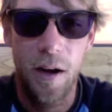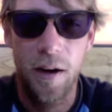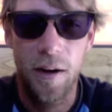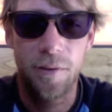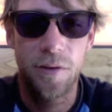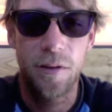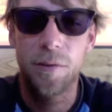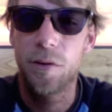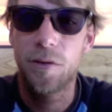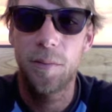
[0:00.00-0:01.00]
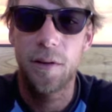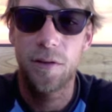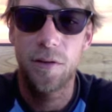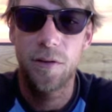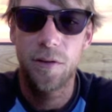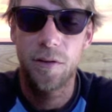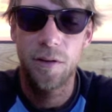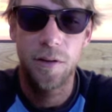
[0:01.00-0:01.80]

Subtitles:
I have several Sabenzas,